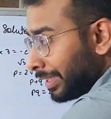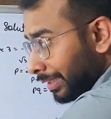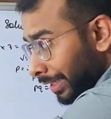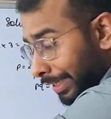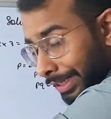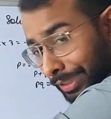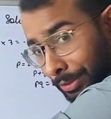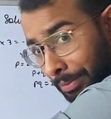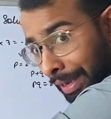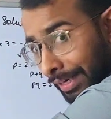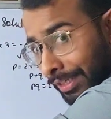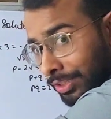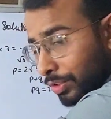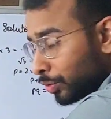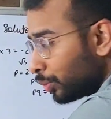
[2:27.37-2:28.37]
Here it is
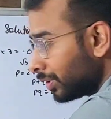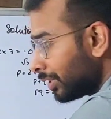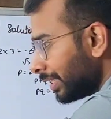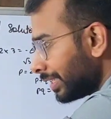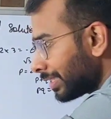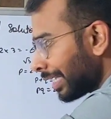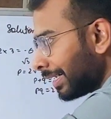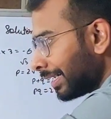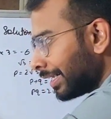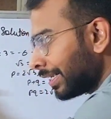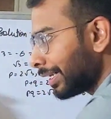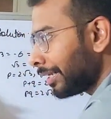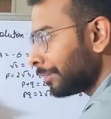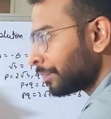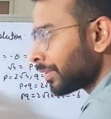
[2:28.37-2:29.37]
minus root 3 sine
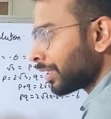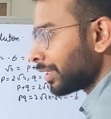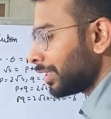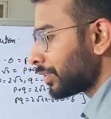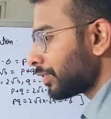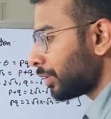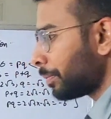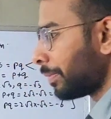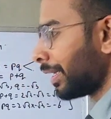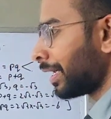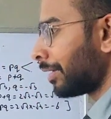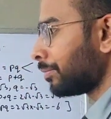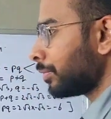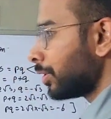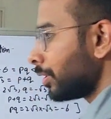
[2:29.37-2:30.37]
theta. This would
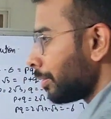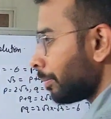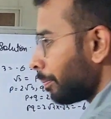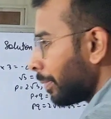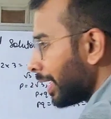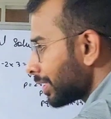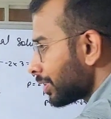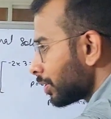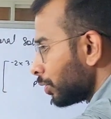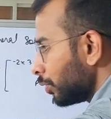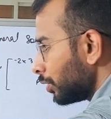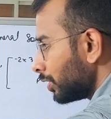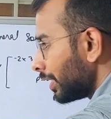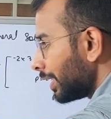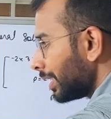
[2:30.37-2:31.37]
become plus
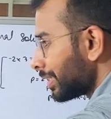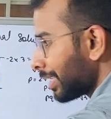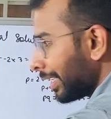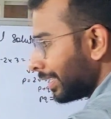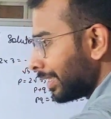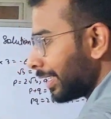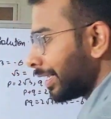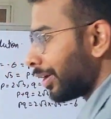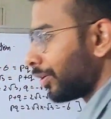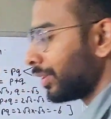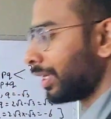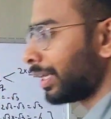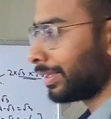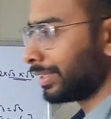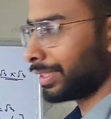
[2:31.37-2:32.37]
root 3 sine theta on
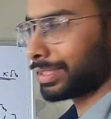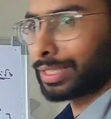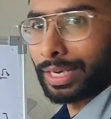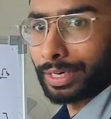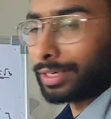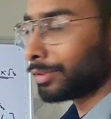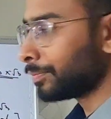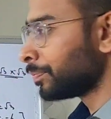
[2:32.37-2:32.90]
the other side.